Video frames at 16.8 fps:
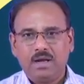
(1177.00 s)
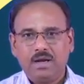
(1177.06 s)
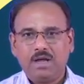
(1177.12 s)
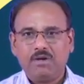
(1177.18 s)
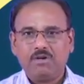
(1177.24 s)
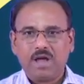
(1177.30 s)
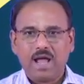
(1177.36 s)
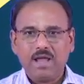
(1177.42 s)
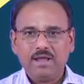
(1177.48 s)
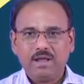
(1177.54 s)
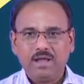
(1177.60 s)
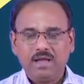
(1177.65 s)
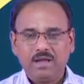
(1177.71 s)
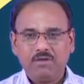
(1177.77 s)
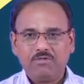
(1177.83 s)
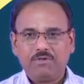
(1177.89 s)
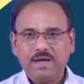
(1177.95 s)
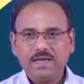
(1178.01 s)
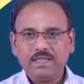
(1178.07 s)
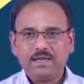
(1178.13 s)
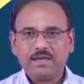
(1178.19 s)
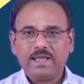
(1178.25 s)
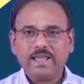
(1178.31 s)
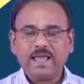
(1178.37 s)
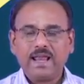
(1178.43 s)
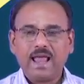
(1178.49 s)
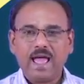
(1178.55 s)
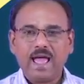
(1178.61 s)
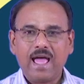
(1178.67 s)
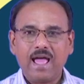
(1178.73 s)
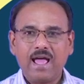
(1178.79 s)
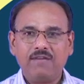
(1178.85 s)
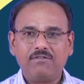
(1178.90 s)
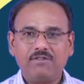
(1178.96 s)
Now, I find that I can
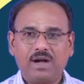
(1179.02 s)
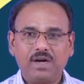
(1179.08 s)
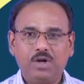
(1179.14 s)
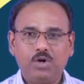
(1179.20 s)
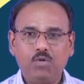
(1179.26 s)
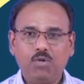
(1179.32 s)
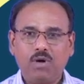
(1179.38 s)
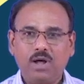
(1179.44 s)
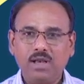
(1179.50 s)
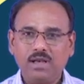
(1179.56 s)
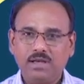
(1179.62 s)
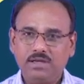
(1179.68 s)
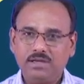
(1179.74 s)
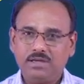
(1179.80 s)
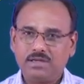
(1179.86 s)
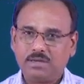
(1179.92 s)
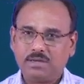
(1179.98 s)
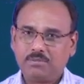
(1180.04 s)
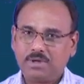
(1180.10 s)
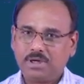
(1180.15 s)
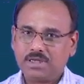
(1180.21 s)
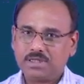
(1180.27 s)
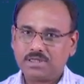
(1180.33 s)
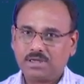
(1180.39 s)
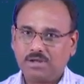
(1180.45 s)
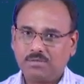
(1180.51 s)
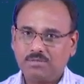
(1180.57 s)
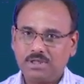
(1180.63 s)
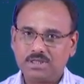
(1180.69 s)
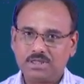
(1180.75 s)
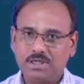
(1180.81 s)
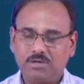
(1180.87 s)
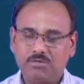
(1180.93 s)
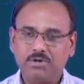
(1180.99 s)
have a dual interpretation of
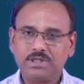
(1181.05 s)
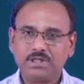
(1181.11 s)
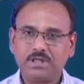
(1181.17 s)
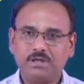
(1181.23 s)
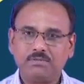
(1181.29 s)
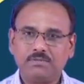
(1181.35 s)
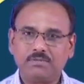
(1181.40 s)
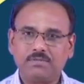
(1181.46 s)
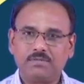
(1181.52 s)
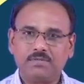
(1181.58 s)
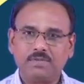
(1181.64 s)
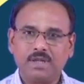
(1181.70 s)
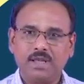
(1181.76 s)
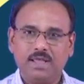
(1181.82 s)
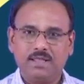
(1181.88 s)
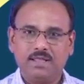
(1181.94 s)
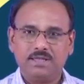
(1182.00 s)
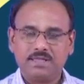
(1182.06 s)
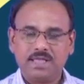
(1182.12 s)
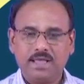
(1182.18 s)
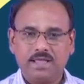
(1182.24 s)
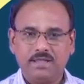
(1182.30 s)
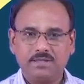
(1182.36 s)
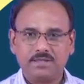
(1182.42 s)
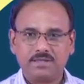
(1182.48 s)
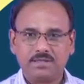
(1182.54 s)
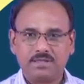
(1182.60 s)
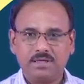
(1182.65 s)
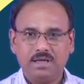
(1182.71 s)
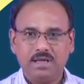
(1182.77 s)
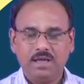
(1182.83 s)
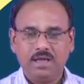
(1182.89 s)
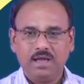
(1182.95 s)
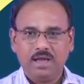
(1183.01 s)
this equation, in the sense,
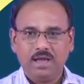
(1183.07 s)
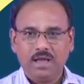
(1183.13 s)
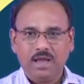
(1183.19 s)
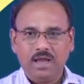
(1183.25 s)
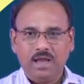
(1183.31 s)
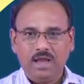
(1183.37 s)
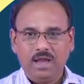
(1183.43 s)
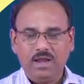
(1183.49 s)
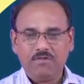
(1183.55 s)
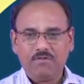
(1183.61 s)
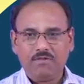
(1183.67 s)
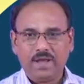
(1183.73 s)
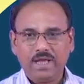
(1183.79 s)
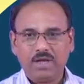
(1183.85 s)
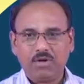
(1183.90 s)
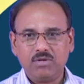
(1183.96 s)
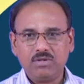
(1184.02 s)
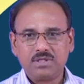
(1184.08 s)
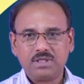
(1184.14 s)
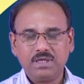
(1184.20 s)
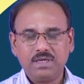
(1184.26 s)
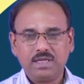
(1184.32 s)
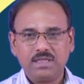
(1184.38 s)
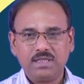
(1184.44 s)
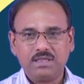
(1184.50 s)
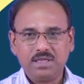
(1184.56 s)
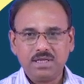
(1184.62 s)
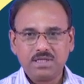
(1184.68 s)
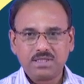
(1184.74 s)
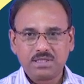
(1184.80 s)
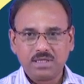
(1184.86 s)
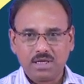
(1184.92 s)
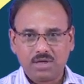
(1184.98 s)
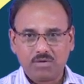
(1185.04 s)
if I consider
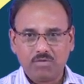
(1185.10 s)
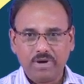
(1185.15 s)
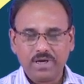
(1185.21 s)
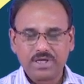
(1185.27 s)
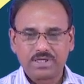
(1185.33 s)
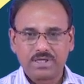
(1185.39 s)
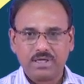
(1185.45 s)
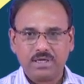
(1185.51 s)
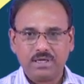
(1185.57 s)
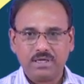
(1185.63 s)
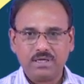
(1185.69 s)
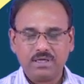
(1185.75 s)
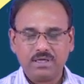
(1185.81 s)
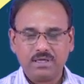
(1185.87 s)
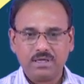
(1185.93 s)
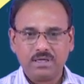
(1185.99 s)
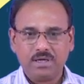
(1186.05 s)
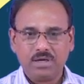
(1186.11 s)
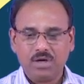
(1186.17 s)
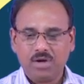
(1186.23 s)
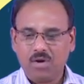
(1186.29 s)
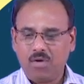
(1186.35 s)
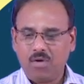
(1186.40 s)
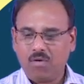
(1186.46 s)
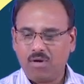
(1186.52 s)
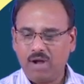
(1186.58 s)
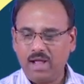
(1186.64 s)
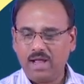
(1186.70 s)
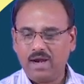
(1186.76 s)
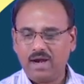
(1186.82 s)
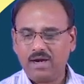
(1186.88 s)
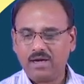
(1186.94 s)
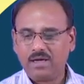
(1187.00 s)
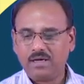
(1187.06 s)
this equation
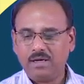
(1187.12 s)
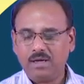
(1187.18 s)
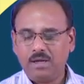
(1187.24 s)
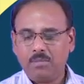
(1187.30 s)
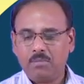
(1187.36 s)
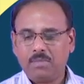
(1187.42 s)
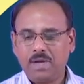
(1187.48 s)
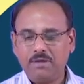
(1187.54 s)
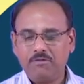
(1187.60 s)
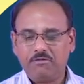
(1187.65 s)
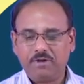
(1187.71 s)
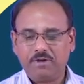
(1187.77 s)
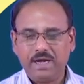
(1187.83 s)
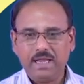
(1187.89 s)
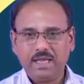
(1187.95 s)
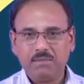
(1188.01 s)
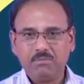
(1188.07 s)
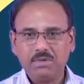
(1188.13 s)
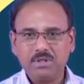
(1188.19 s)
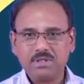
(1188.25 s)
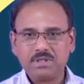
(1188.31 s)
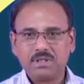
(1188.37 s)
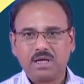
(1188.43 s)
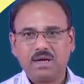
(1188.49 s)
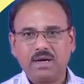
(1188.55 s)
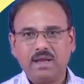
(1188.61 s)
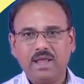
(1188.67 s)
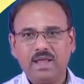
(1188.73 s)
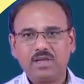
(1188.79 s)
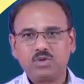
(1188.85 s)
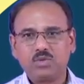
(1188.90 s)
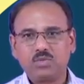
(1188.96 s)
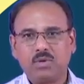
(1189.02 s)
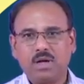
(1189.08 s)
where my variables are
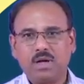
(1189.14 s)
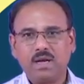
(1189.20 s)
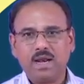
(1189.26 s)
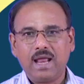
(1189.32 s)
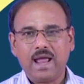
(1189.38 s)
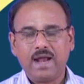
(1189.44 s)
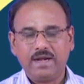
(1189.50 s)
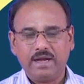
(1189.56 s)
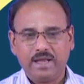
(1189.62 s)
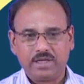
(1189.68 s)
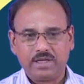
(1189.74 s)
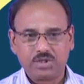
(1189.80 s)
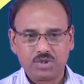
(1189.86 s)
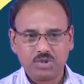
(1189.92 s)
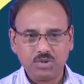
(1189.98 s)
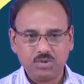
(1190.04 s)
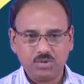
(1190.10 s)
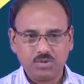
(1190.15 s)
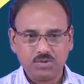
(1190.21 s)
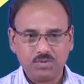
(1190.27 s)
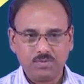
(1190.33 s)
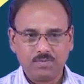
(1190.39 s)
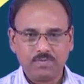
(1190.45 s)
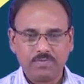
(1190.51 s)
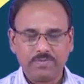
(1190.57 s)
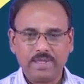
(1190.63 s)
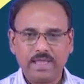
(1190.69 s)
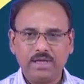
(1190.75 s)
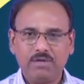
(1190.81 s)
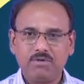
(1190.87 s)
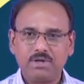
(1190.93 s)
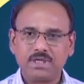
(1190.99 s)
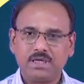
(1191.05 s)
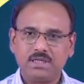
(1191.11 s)
x1 and x2, the
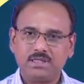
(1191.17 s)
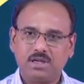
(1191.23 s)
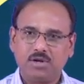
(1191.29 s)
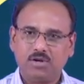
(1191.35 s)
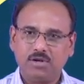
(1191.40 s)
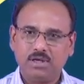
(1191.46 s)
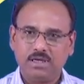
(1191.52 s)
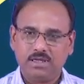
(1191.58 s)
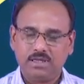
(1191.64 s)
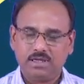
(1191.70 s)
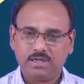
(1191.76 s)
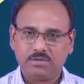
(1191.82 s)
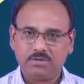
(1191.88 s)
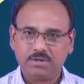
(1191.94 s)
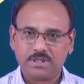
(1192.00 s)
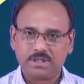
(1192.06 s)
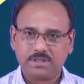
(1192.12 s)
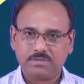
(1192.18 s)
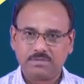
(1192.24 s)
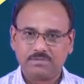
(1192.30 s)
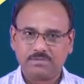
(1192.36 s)
equation is a nonlinear equation,